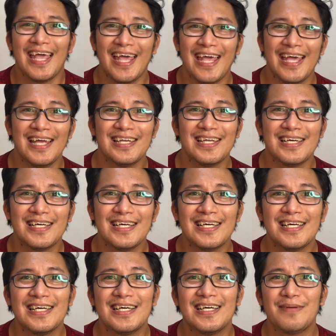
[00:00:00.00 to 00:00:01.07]
And
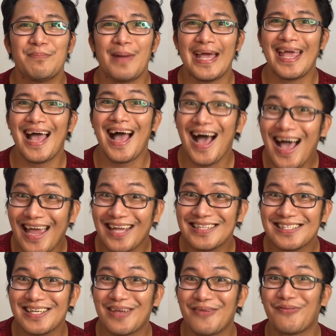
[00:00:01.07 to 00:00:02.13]
my
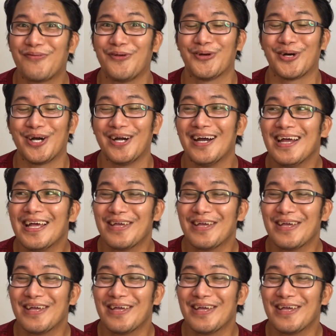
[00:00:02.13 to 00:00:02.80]
height, if you're